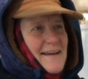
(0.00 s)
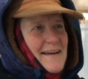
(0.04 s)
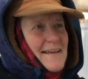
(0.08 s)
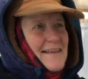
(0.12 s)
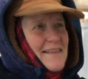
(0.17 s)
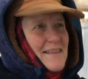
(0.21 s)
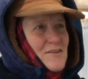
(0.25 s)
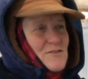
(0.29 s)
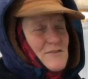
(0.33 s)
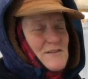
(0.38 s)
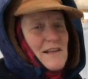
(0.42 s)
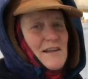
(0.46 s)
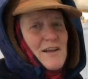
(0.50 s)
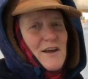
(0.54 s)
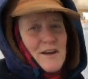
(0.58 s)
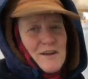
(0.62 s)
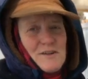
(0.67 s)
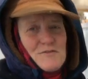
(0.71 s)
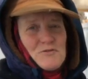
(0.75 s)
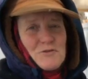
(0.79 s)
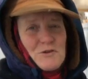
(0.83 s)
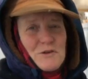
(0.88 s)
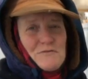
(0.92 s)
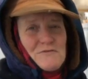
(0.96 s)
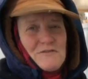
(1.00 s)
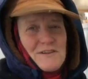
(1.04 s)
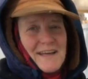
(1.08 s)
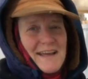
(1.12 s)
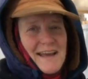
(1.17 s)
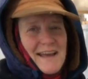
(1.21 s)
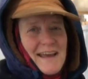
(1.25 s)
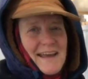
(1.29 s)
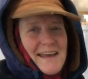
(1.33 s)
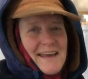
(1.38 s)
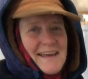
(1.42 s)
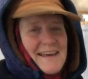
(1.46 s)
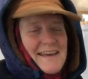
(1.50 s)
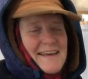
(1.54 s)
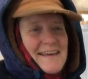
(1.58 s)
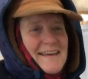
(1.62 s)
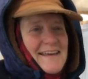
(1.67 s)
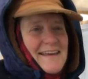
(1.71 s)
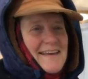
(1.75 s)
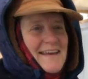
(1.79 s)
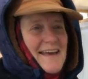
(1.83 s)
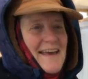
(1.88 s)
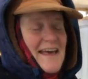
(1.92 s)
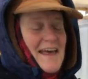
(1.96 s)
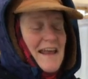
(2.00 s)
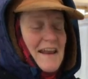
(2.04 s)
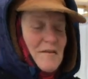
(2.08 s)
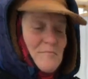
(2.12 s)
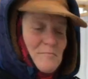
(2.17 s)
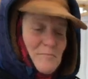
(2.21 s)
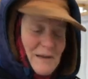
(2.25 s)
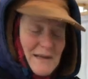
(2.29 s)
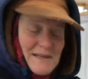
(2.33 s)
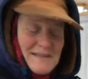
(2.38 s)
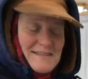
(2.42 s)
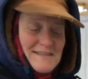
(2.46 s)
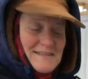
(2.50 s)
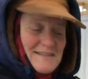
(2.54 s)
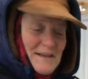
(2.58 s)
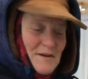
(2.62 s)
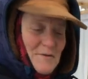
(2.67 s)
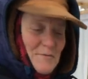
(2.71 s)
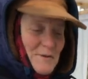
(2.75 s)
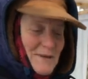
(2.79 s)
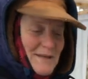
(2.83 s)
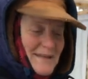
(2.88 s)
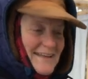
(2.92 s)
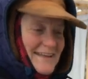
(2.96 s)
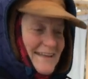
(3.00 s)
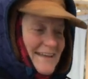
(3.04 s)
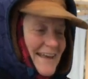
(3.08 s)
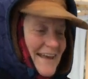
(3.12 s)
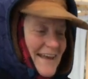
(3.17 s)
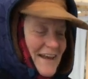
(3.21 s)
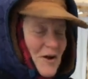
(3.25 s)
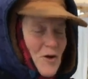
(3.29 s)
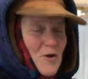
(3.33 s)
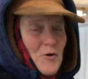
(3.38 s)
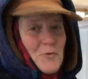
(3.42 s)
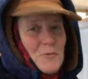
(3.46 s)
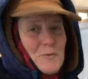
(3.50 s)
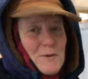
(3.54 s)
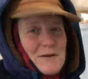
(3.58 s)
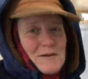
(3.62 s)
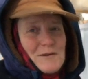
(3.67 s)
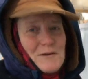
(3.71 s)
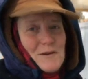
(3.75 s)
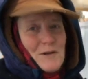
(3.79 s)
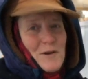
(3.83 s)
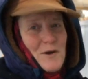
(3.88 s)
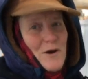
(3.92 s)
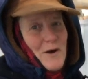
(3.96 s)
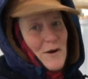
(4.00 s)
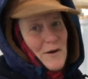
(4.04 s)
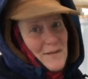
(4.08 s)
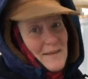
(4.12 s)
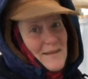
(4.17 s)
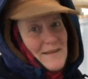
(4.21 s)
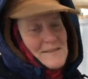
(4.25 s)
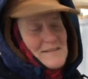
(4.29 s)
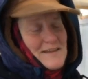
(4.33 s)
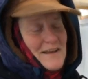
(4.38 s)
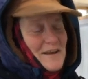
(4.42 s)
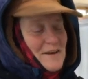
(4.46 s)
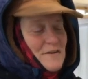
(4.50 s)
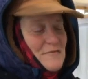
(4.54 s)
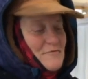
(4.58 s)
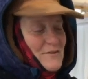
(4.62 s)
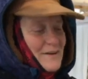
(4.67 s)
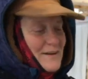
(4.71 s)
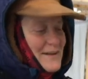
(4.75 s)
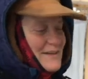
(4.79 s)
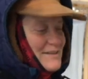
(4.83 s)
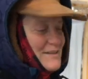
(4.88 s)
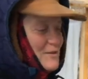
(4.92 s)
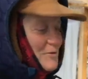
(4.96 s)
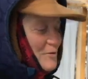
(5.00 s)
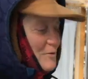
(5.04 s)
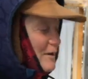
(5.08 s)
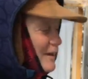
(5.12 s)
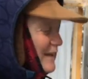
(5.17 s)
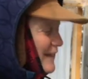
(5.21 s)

There's a lot of drifting, and in places that we didn't get all winter long. That's kind of funny too.